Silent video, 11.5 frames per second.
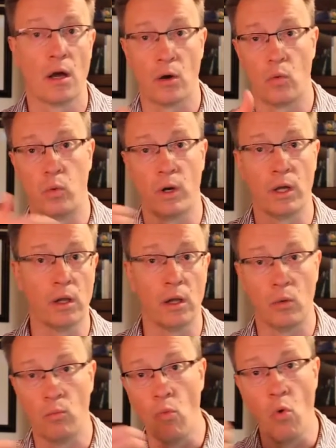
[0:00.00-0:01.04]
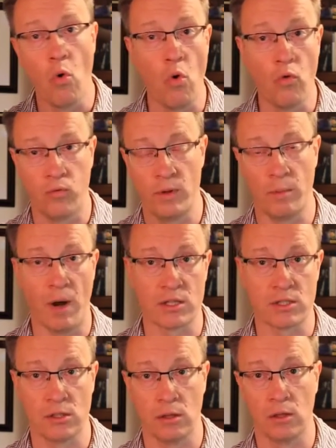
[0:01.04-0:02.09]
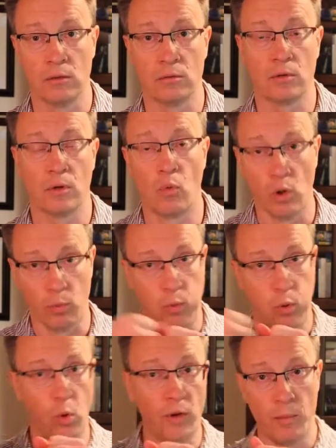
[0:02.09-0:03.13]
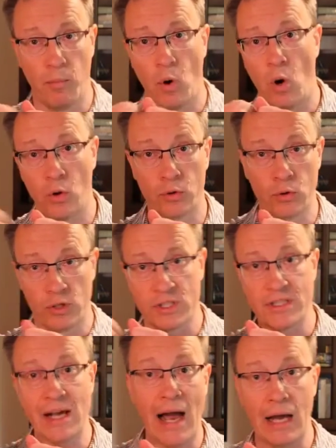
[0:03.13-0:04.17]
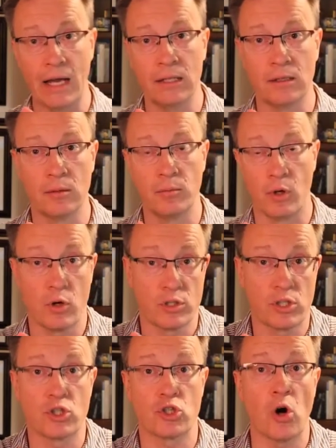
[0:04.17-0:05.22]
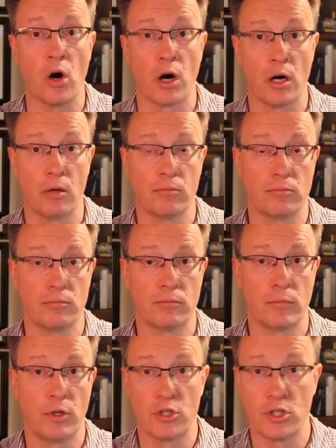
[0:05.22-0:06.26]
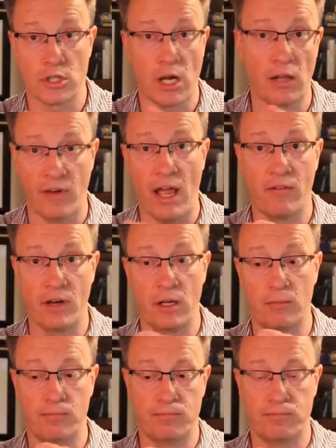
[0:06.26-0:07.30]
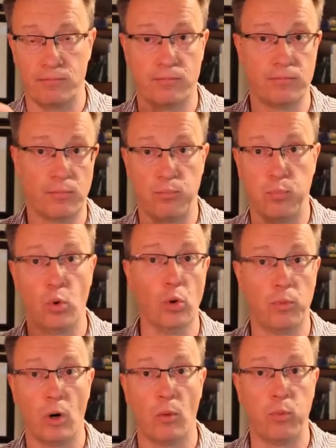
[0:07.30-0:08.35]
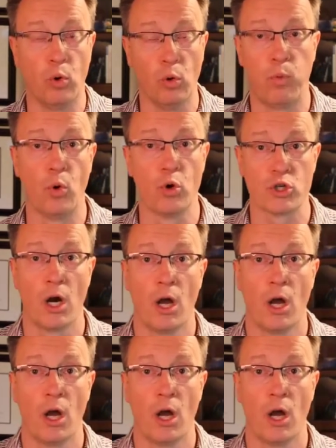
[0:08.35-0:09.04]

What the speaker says: will move the muscle, will pull the bone to the side because it's stronger. It just kind of have a pull-push